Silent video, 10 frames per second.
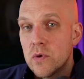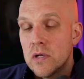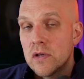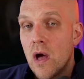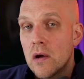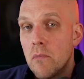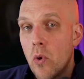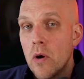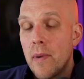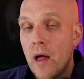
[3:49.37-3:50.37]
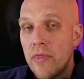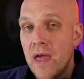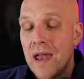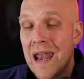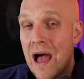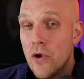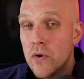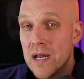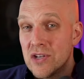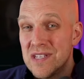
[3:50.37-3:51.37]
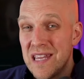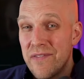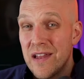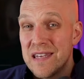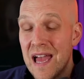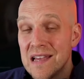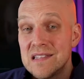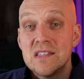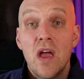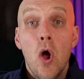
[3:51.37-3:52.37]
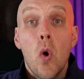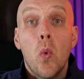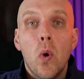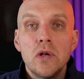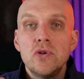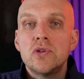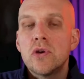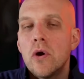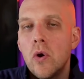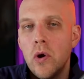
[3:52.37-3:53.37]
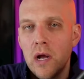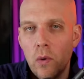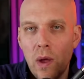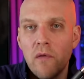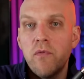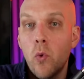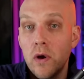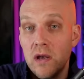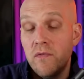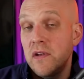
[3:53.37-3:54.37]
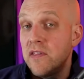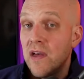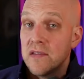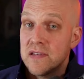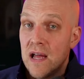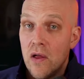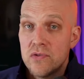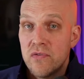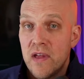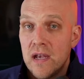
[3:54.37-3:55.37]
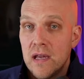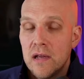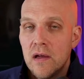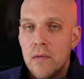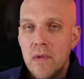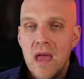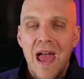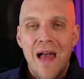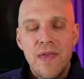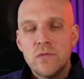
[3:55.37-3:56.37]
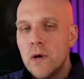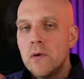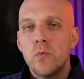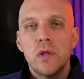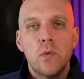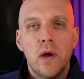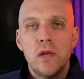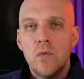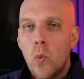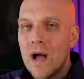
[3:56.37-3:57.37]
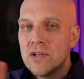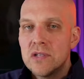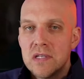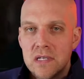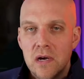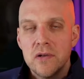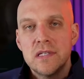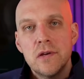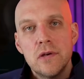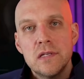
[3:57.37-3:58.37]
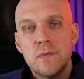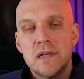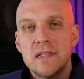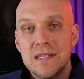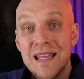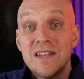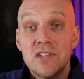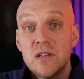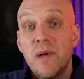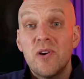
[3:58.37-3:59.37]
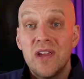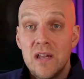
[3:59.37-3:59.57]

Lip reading: talk more about that and how you can actually save on taxes once you start earning around $40,000 to $50,000 of net income. And that's why I really want you to watch this entire series, because it's not just about getting your